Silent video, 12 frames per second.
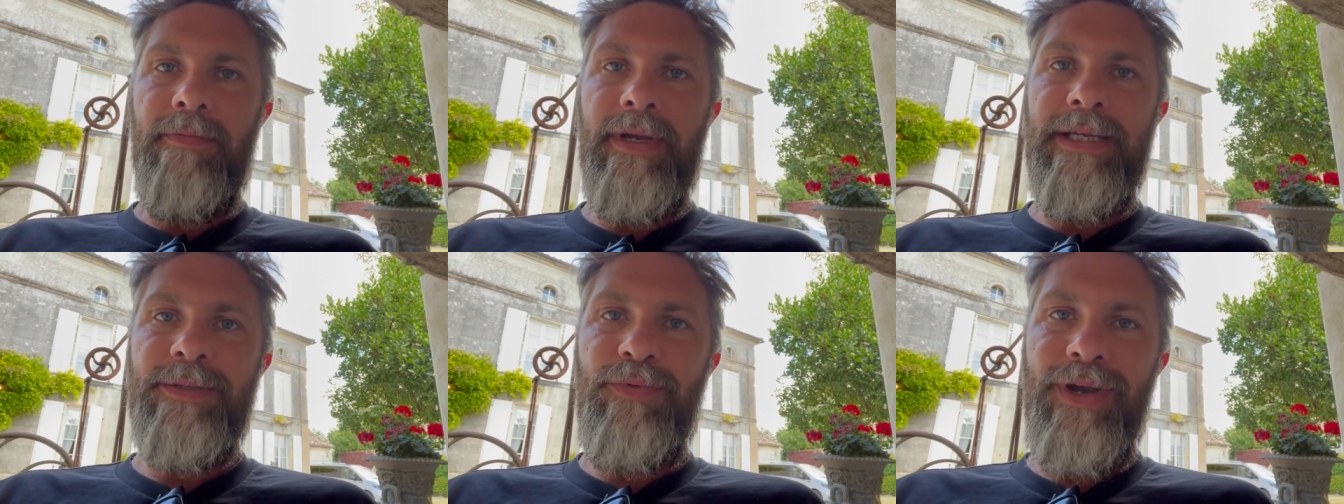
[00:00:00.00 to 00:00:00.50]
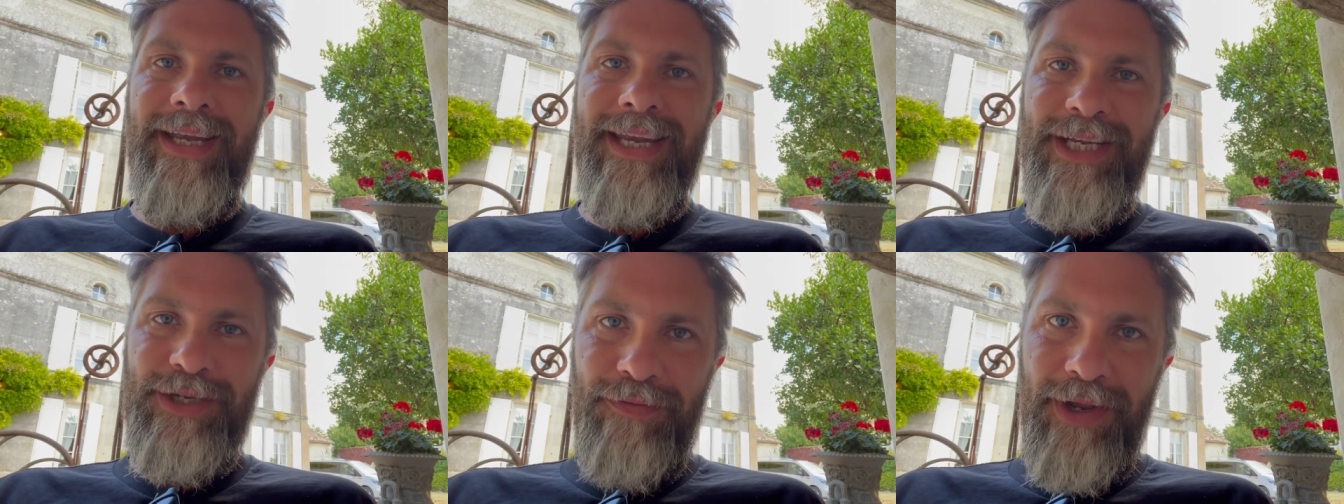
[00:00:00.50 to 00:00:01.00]
It's pretty
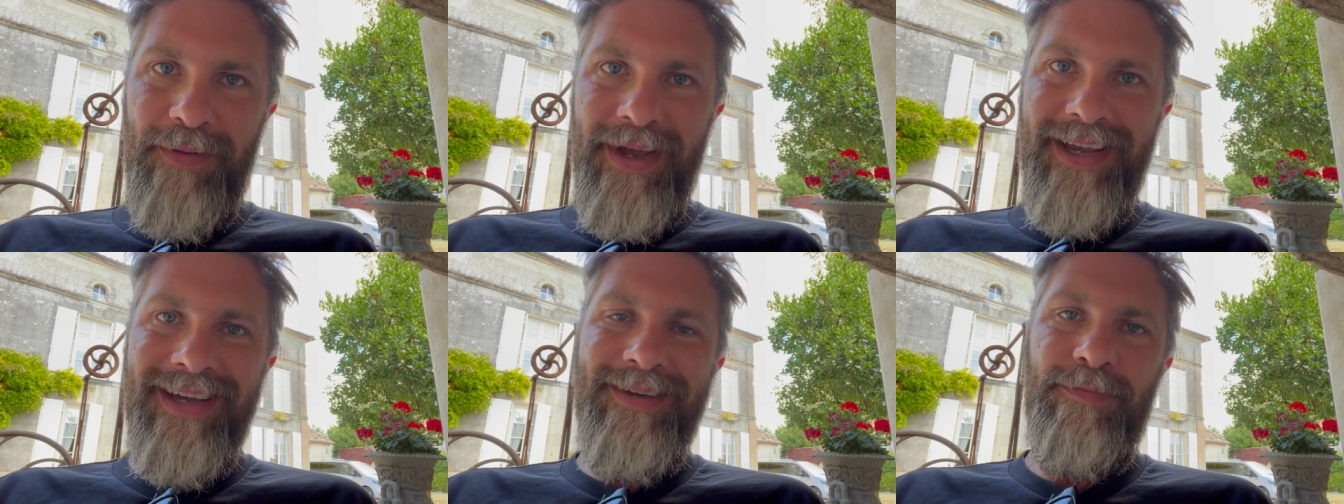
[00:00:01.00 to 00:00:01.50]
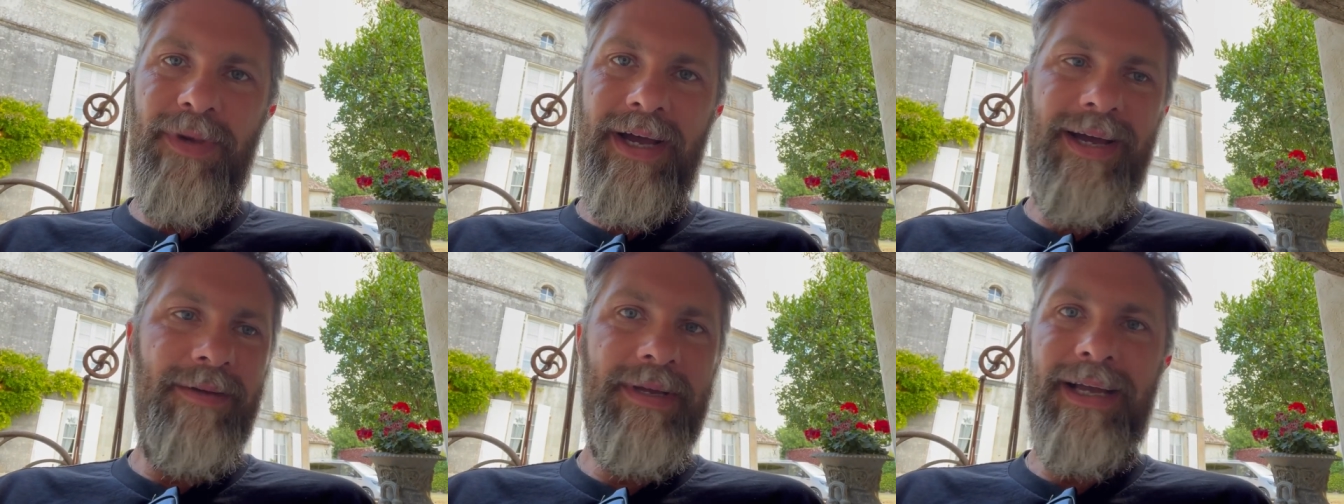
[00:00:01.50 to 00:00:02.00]
niche viewing.
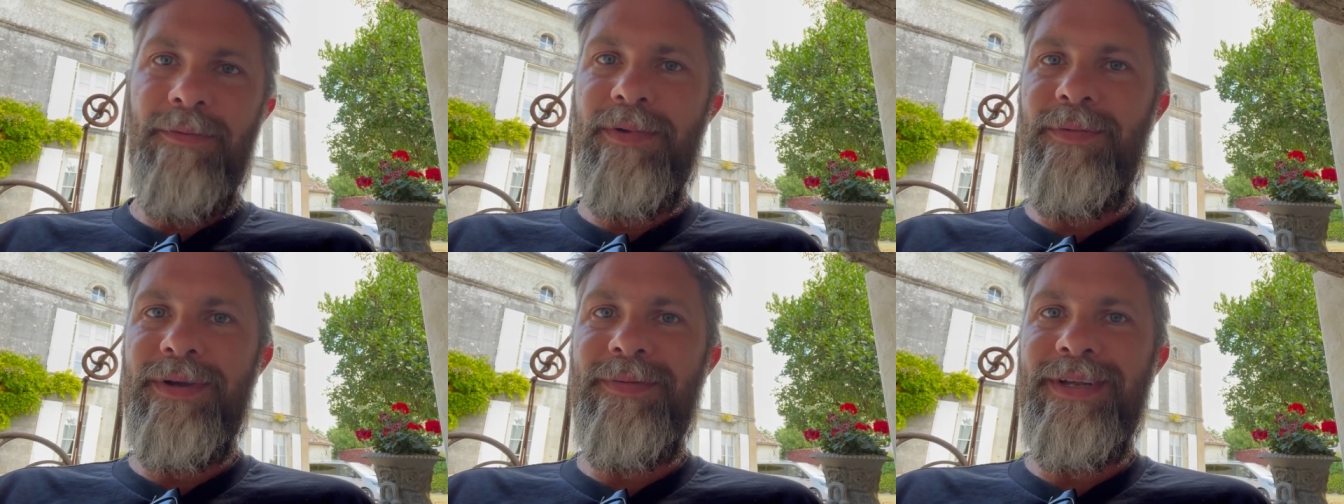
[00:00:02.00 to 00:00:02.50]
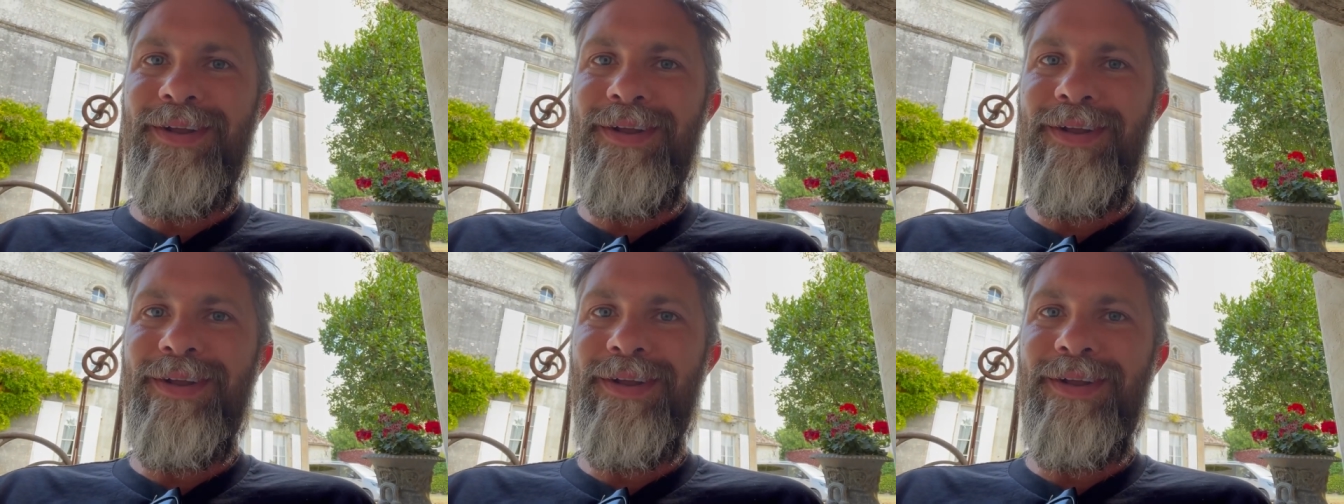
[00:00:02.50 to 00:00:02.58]
We